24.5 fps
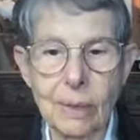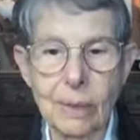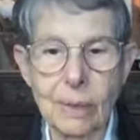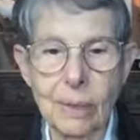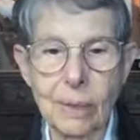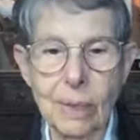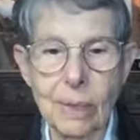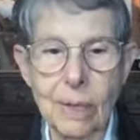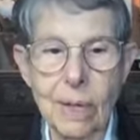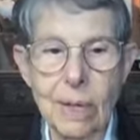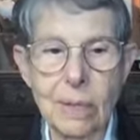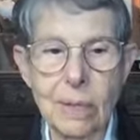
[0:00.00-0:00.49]

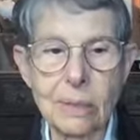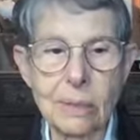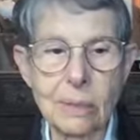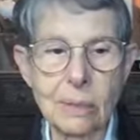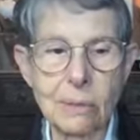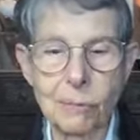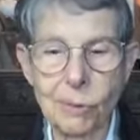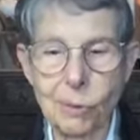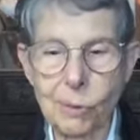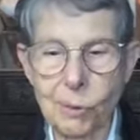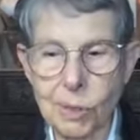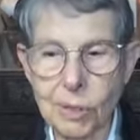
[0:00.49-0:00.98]
And
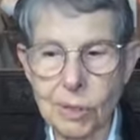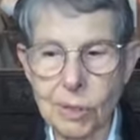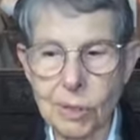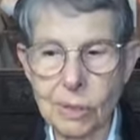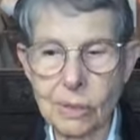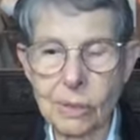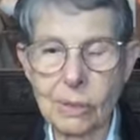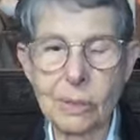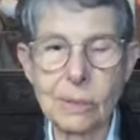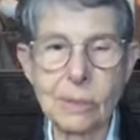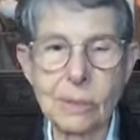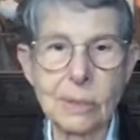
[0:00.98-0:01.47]
of
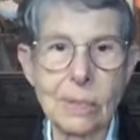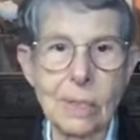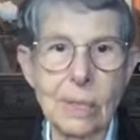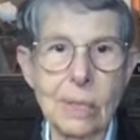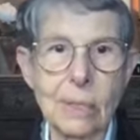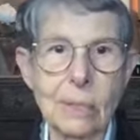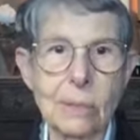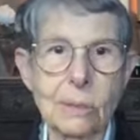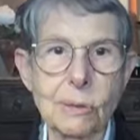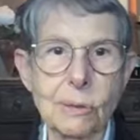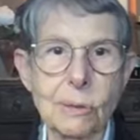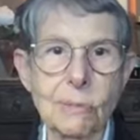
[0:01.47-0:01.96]
course,
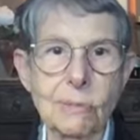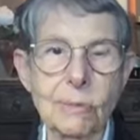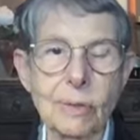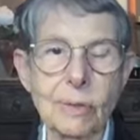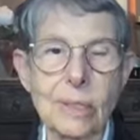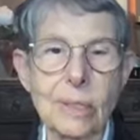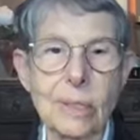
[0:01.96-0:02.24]
dutifully